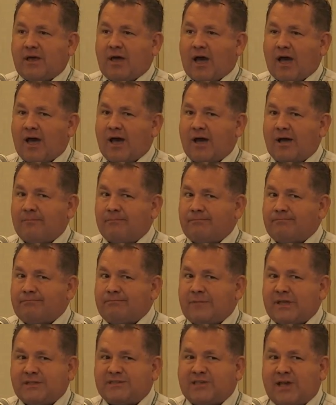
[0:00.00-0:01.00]
Um,
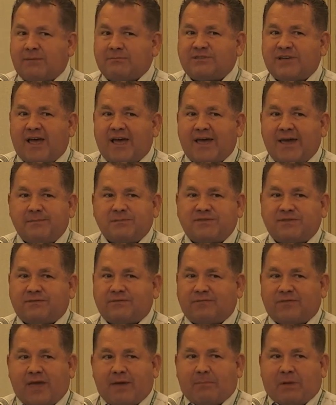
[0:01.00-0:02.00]
and sometimes
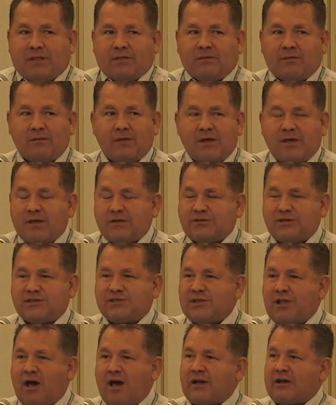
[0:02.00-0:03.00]
they've been
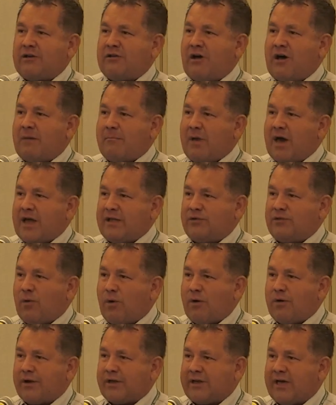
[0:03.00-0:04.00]
just knocking on my
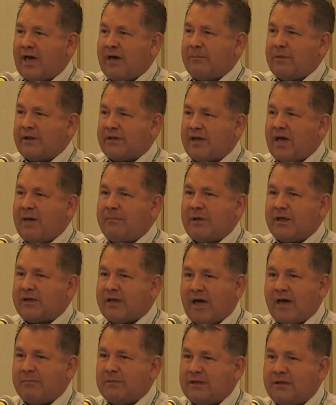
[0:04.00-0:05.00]
door to come and come and
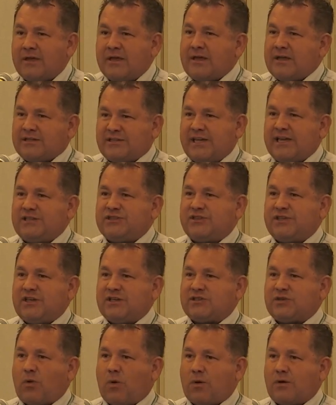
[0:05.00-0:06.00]
come and teach
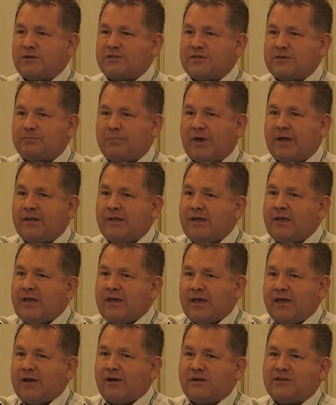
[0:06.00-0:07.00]
these courses, but
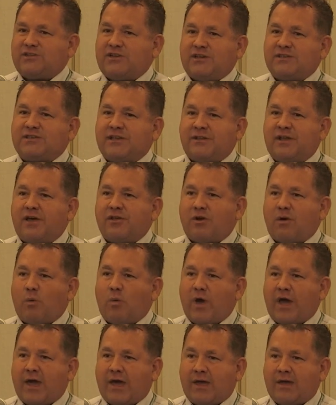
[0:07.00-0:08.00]
here's just another
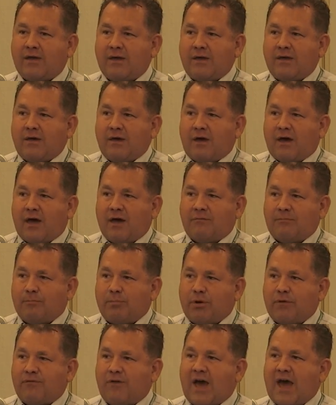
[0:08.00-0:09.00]
way of
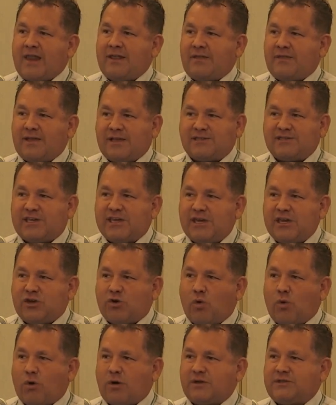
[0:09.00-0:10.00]
providing this
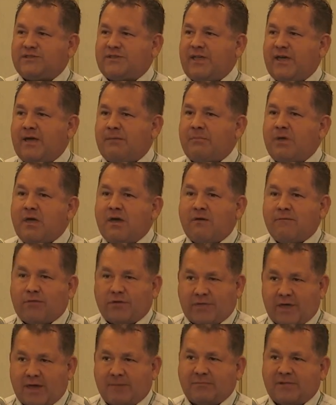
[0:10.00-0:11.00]
e-course then
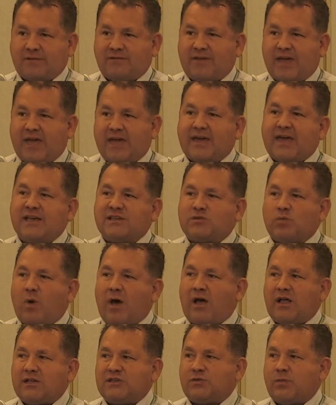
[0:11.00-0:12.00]
for them to take, as
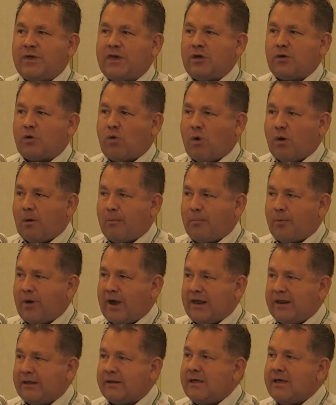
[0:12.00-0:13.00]
well as be
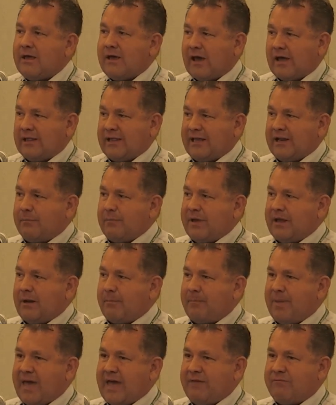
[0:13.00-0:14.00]
incorporated a little bit
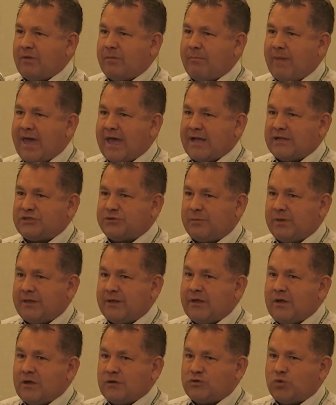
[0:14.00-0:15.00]
of pavement
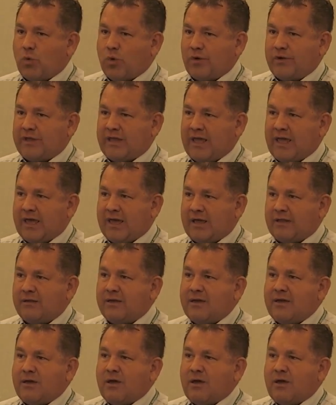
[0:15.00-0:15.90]
management toward the end